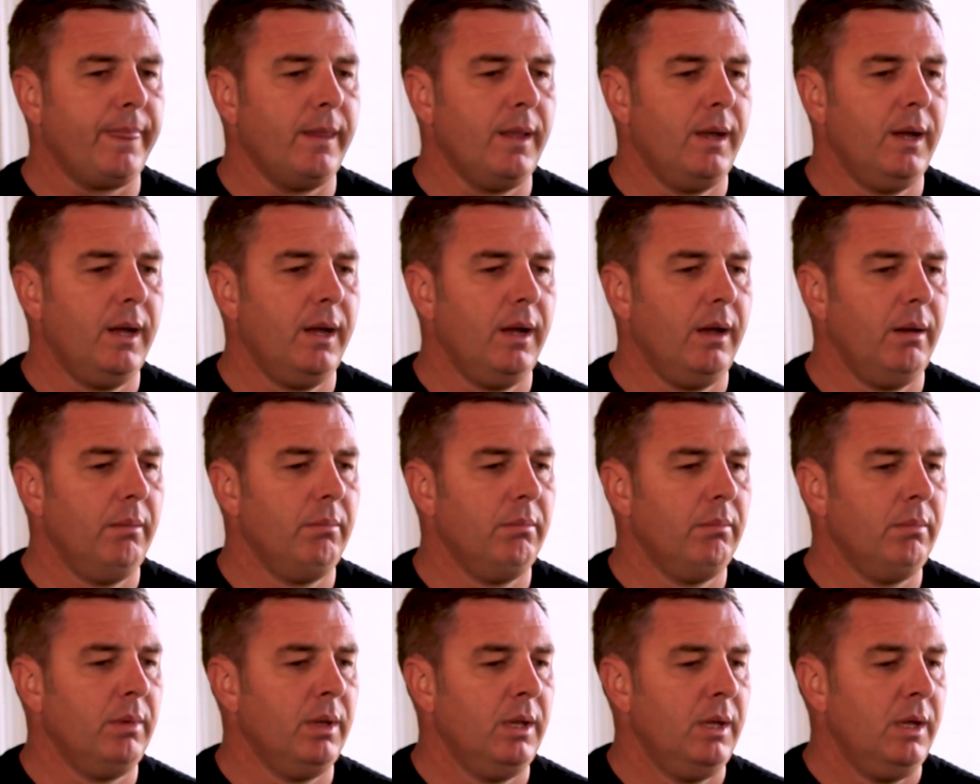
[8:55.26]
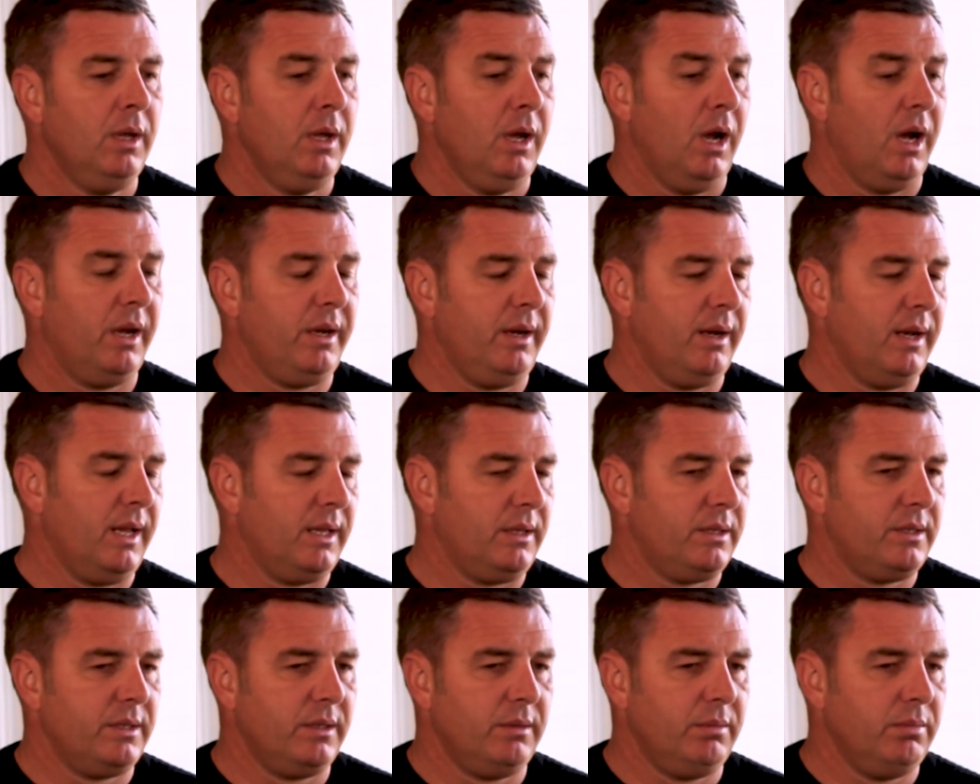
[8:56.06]
and it
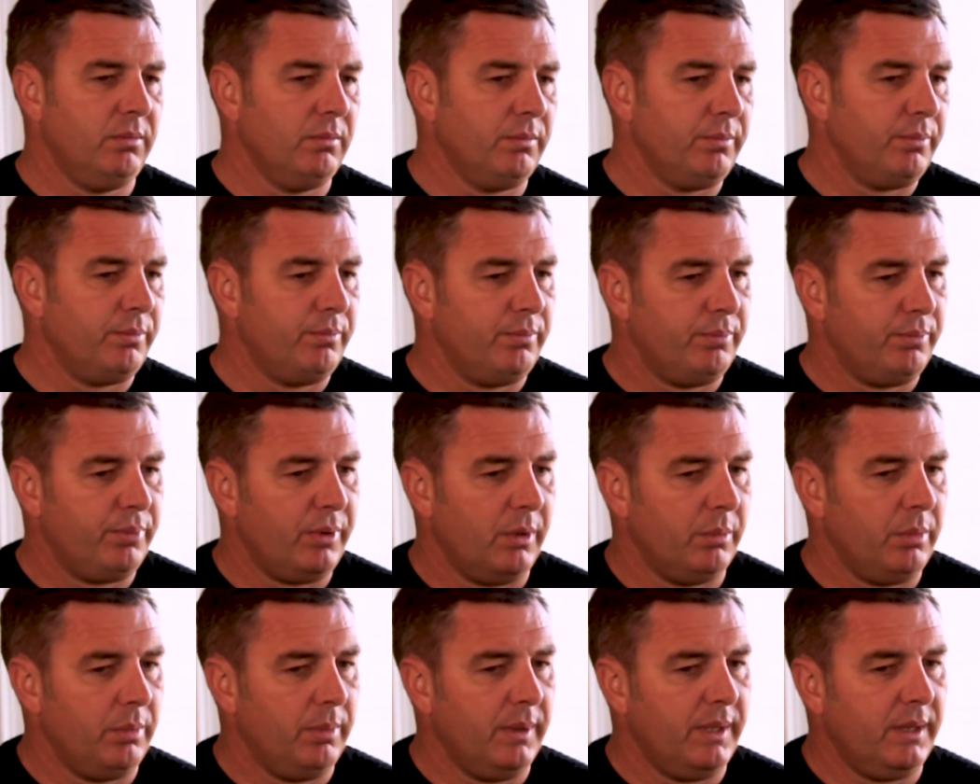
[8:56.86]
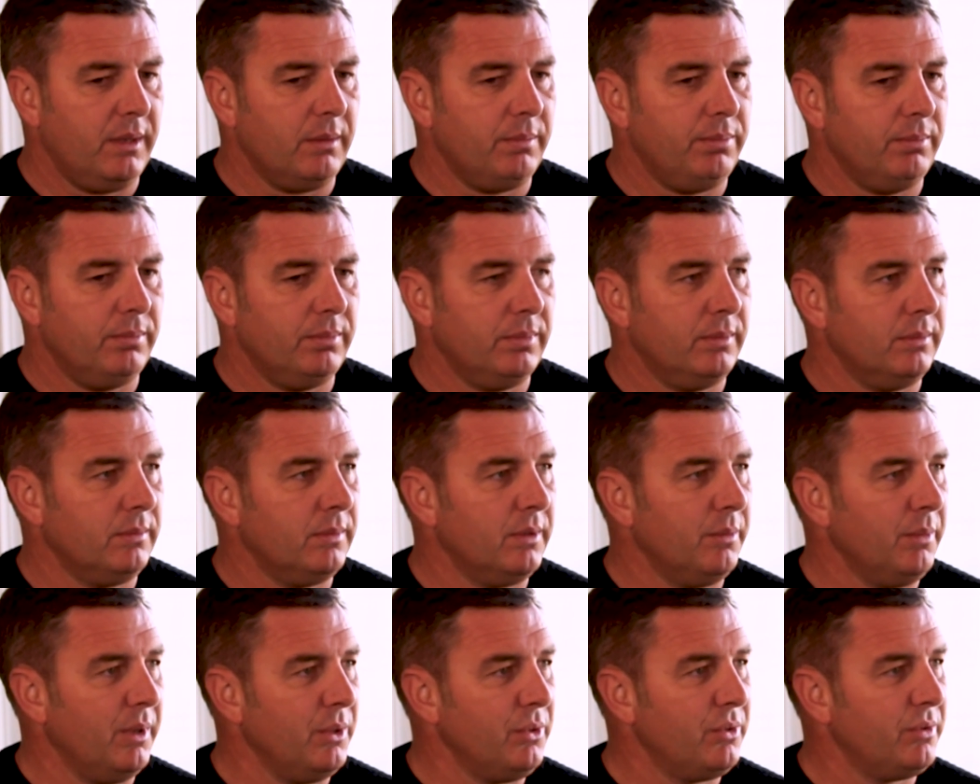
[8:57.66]
led to probably the
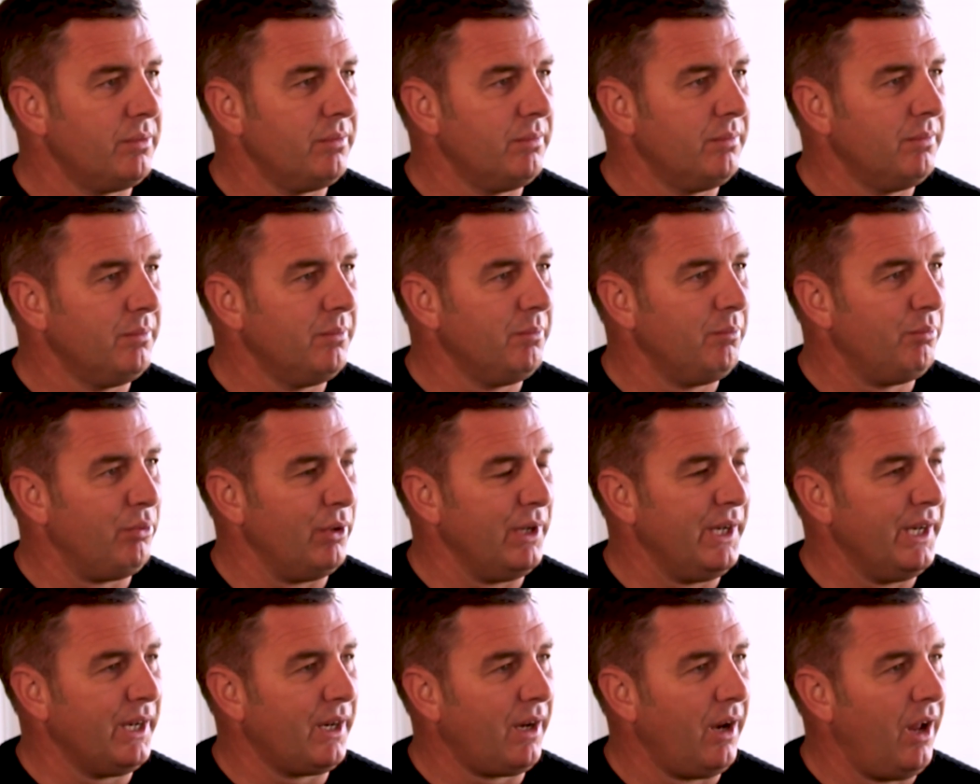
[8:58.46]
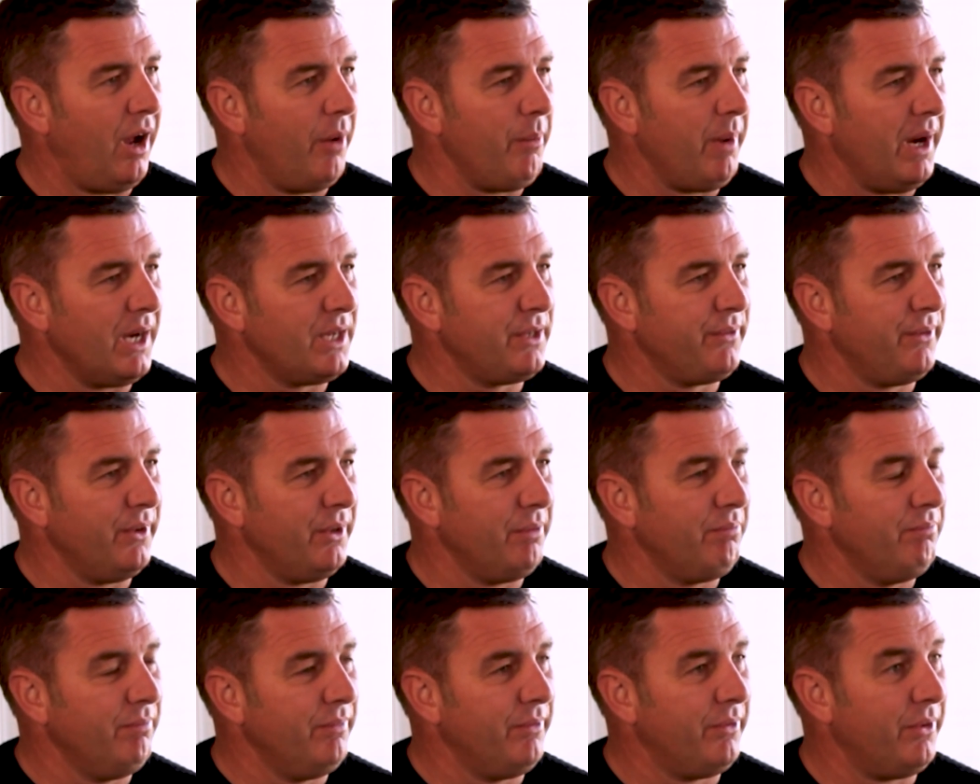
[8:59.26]
most brilliant climax
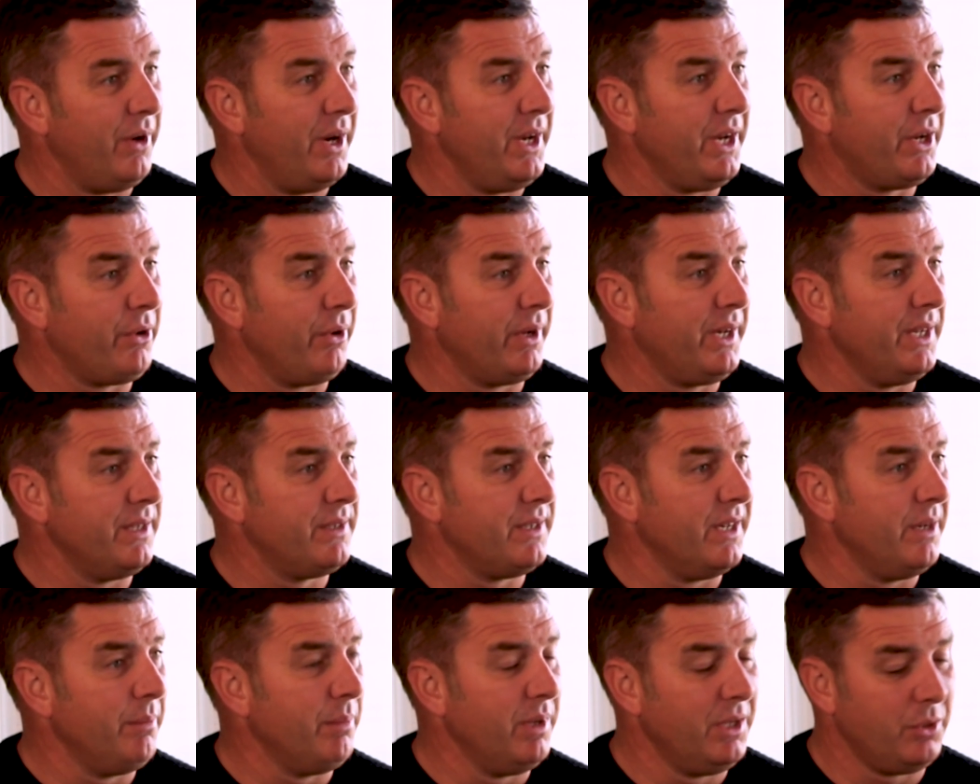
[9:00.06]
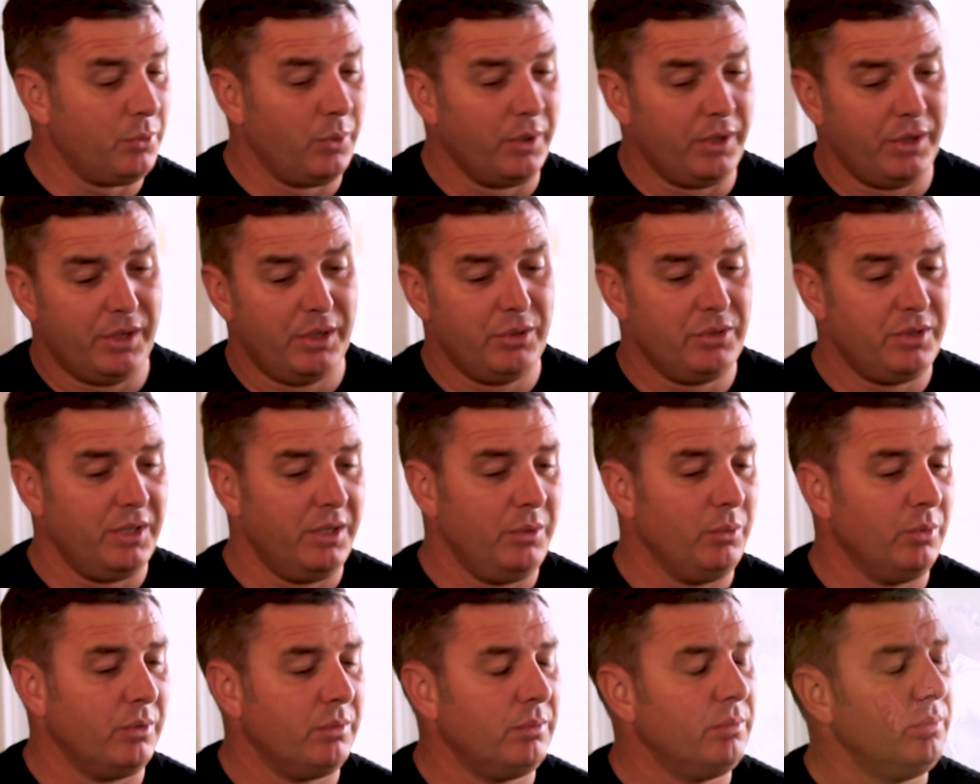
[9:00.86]
for any cricket team. It's one of those
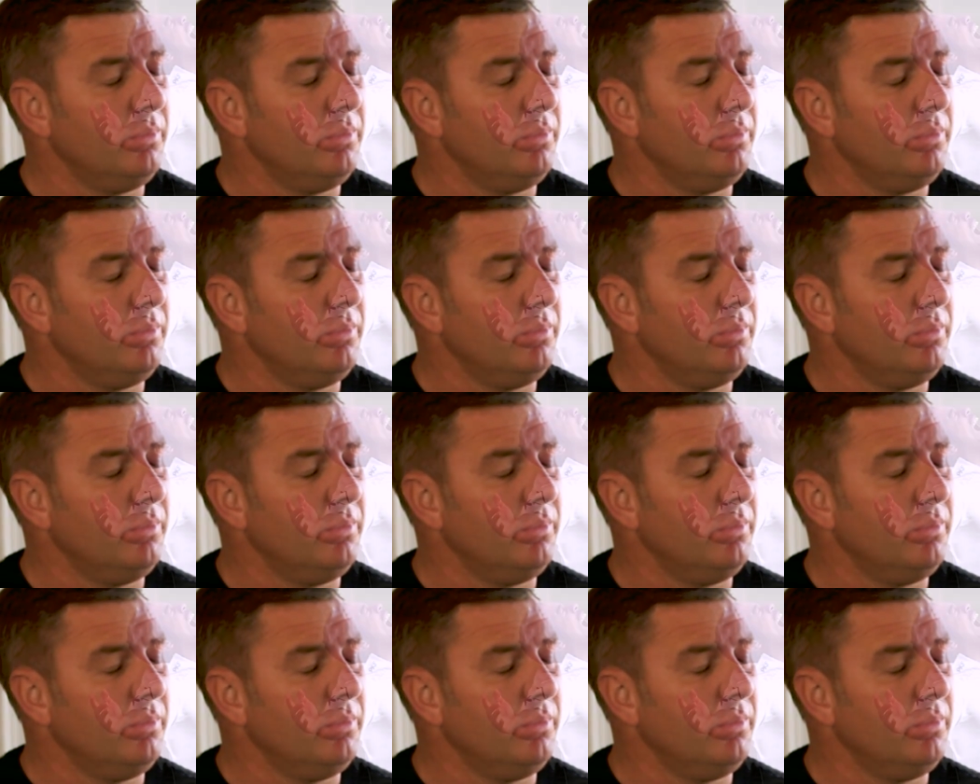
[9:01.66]
that you